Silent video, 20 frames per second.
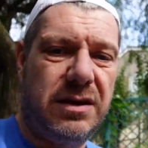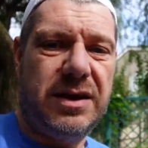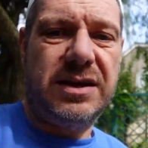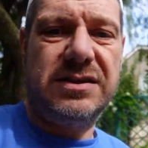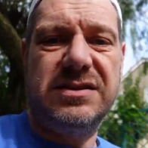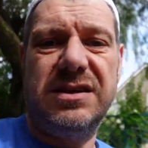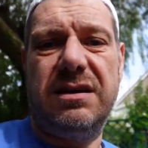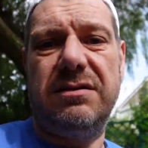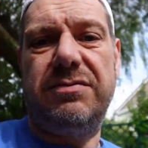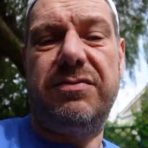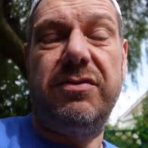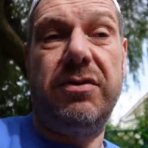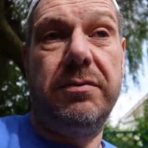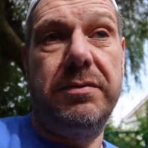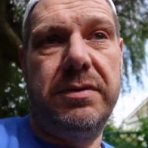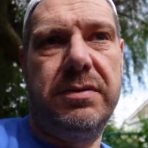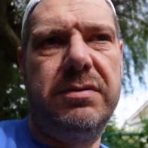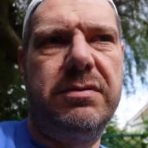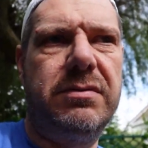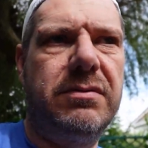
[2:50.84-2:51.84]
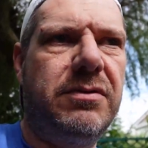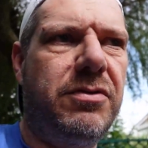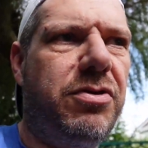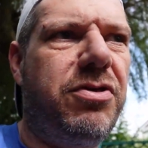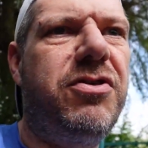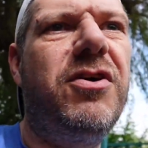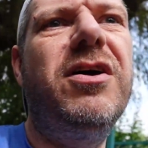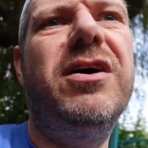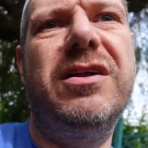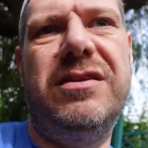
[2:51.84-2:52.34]
that's it from
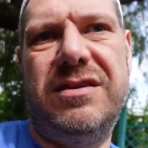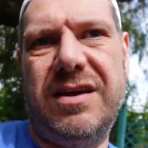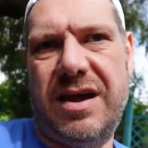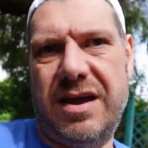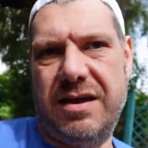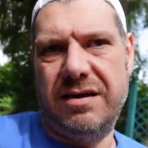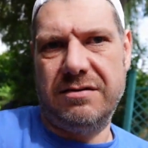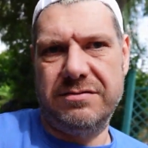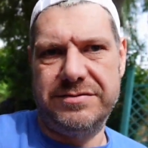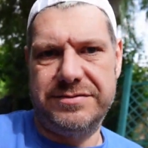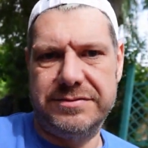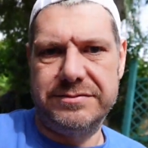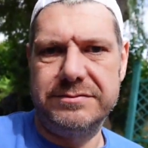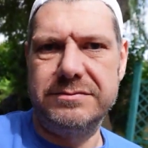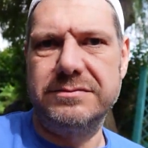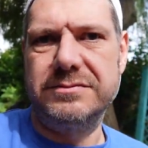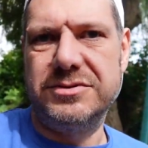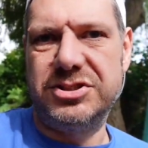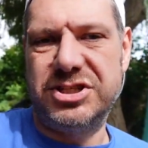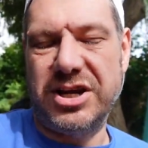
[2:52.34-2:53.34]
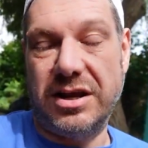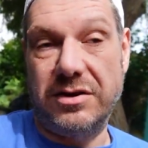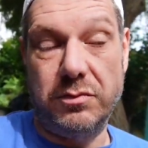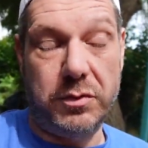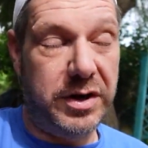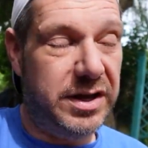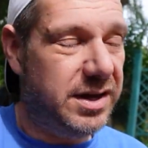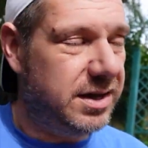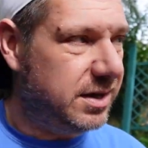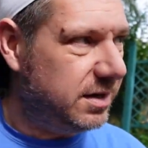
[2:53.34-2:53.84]
3rd day of shed
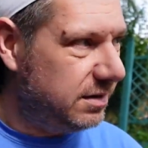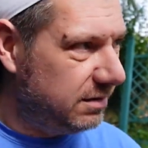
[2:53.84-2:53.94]
week.